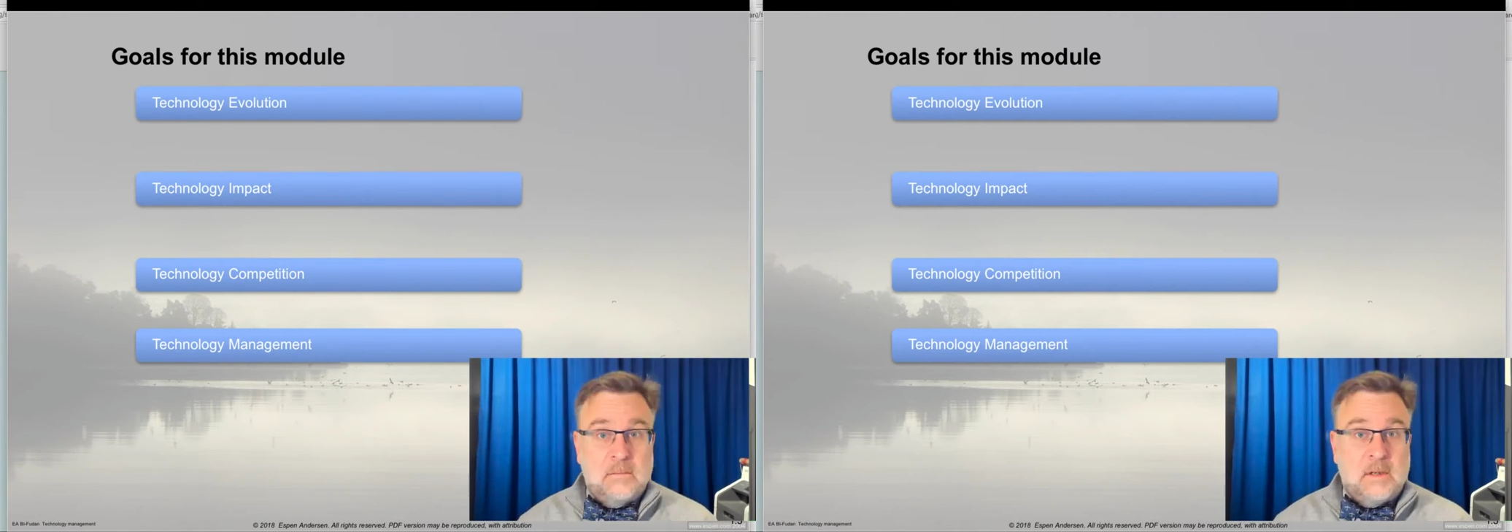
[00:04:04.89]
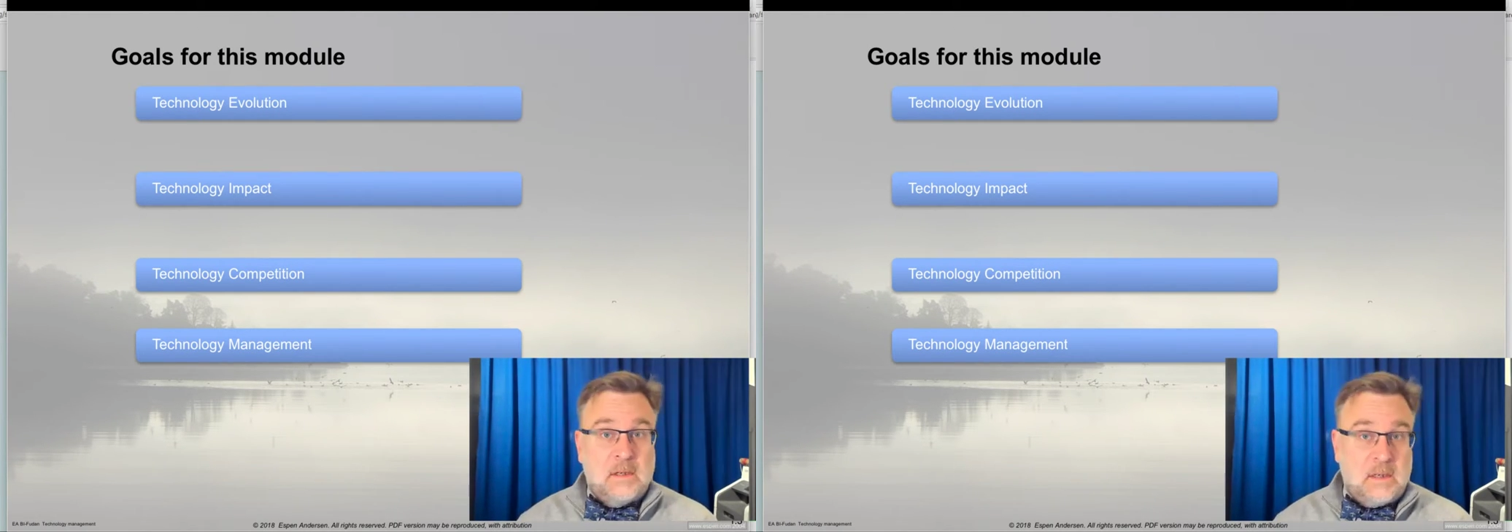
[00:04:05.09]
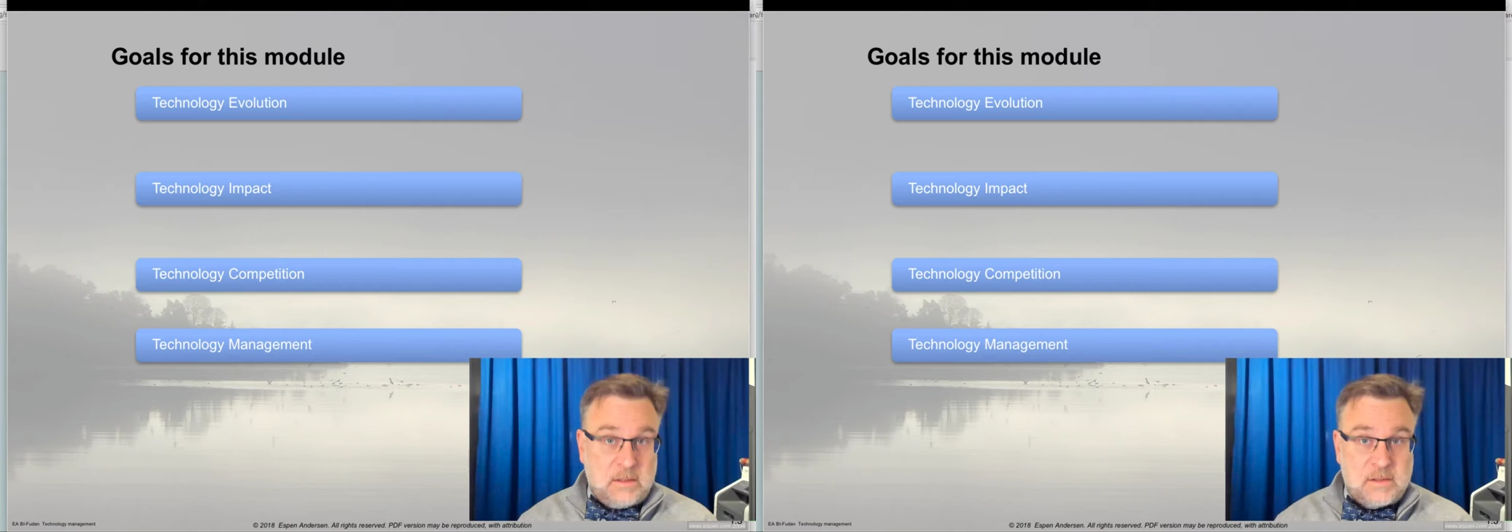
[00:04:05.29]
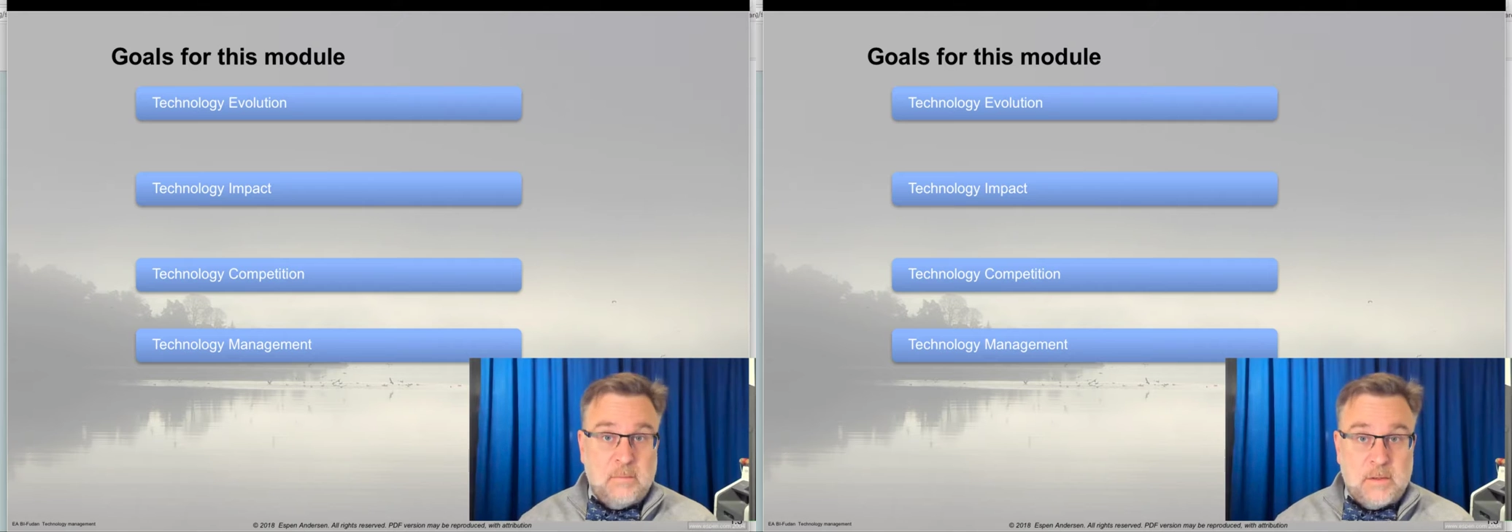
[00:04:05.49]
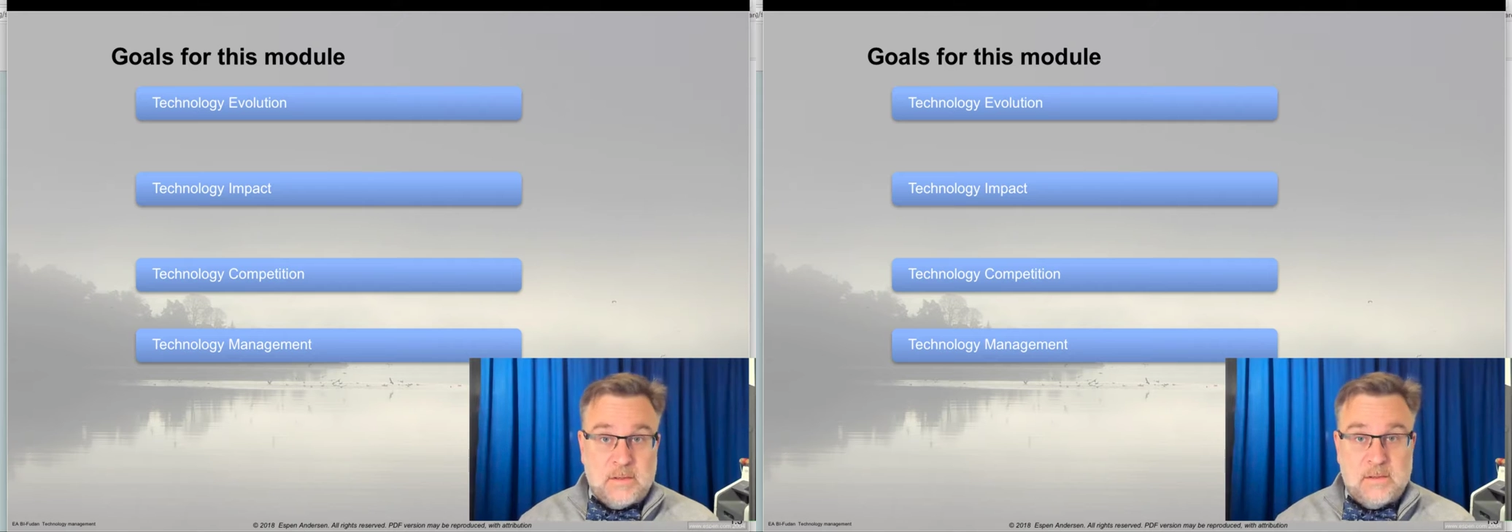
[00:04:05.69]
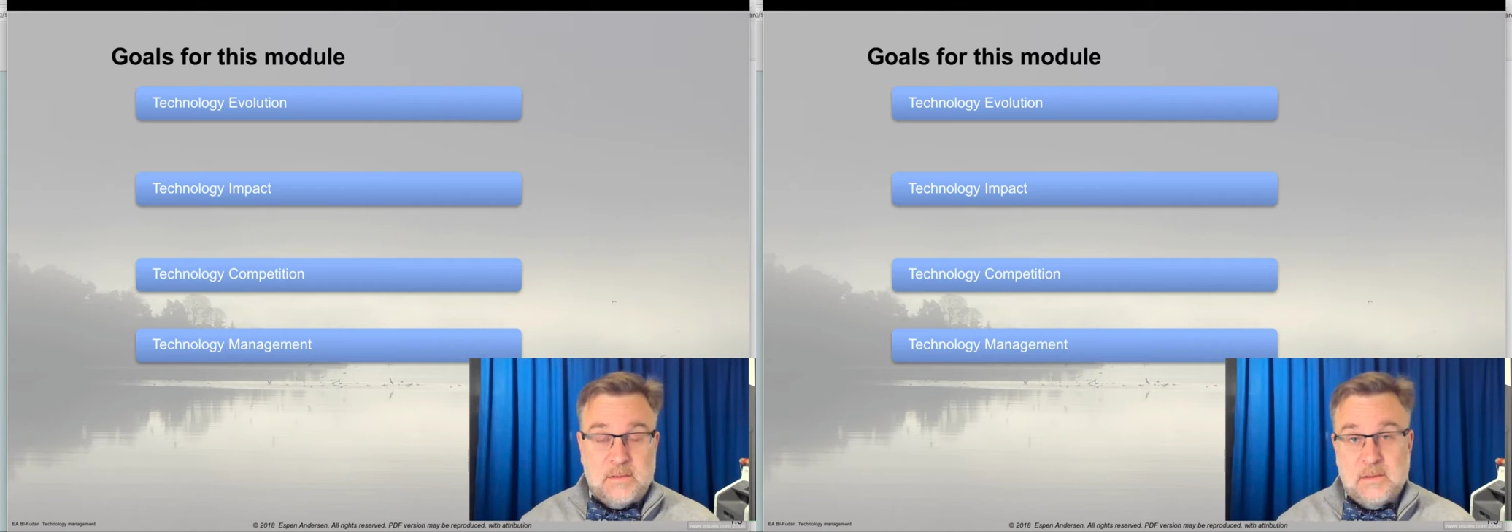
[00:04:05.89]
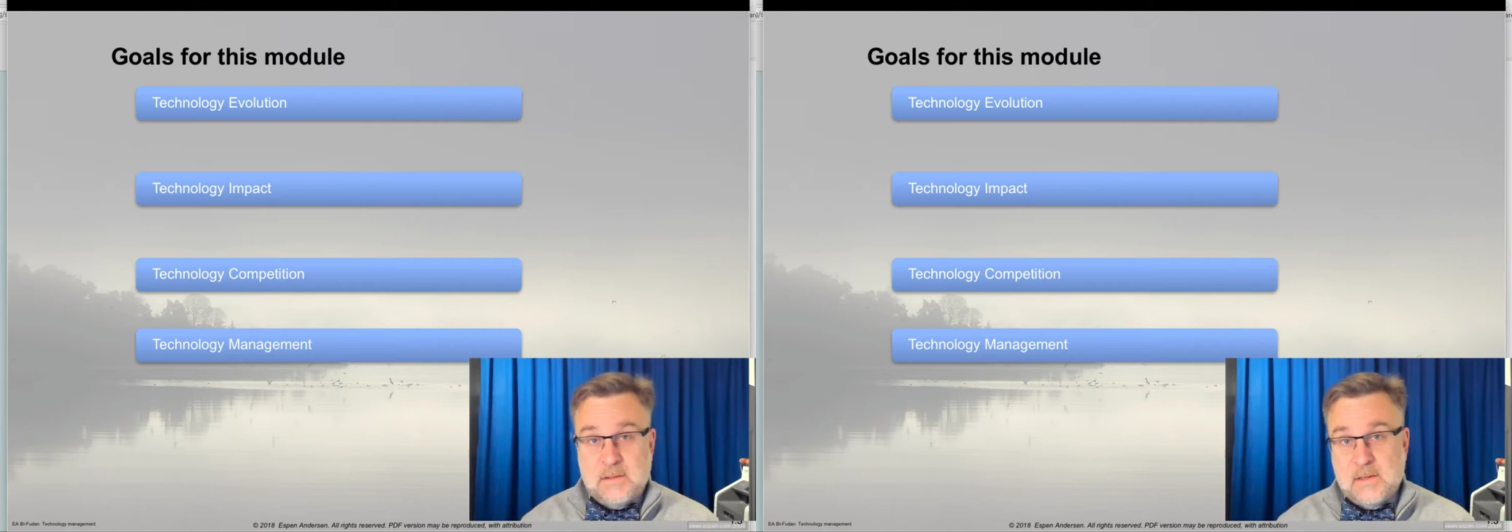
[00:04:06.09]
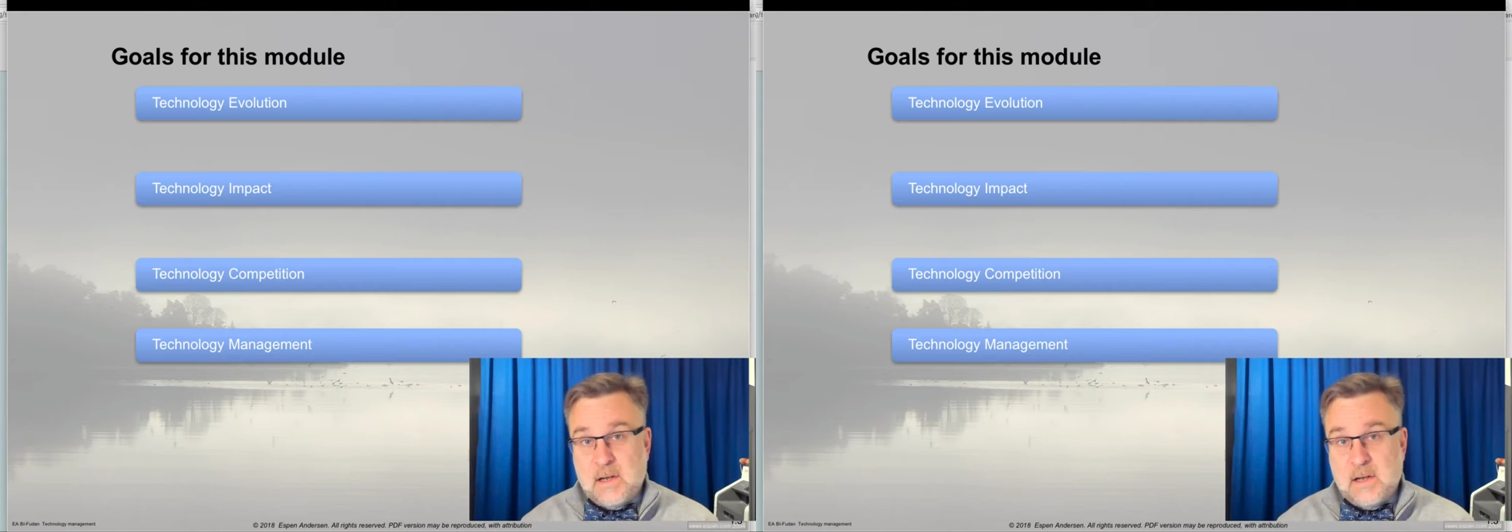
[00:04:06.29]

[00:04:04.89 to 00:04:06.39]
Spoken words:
In some businesses,